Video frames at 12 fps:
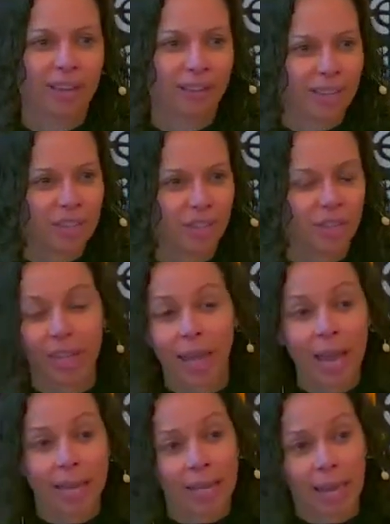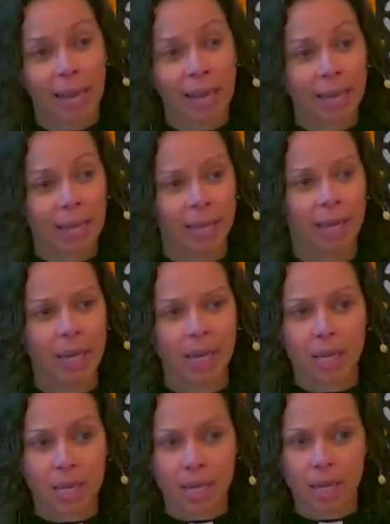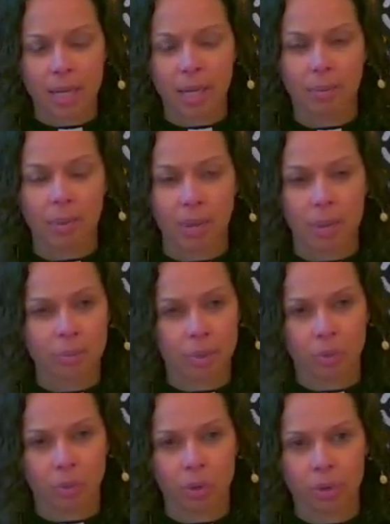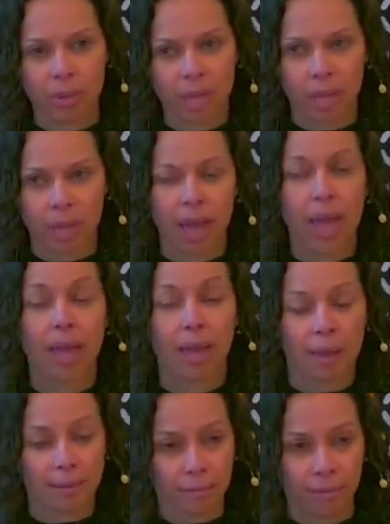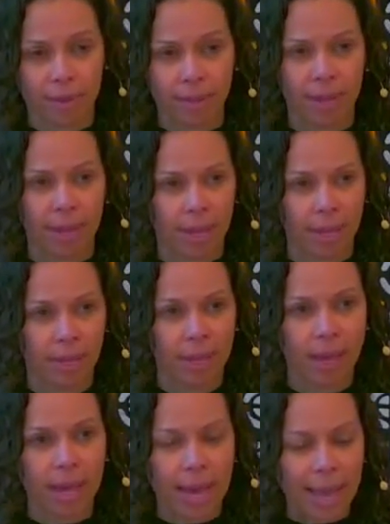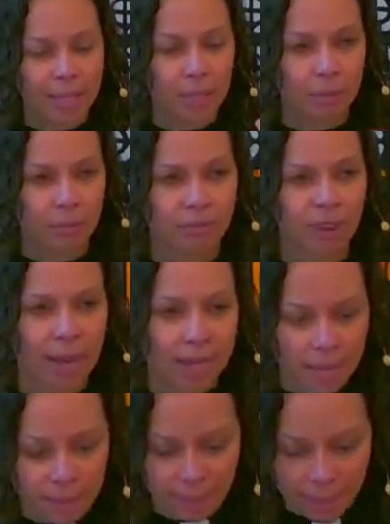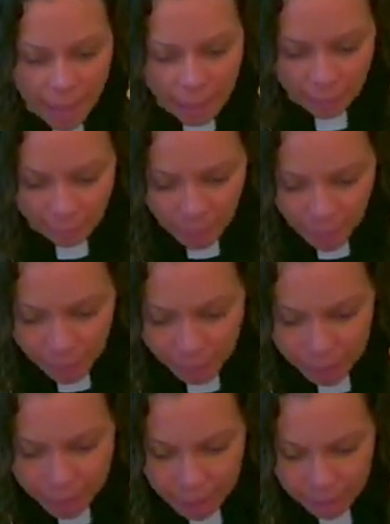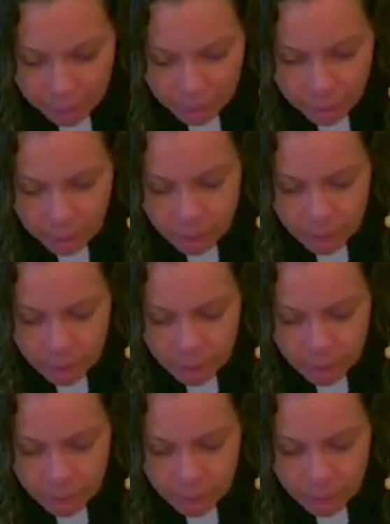finite creature. Like, I can't keep absorbing everything. And so, finding that line,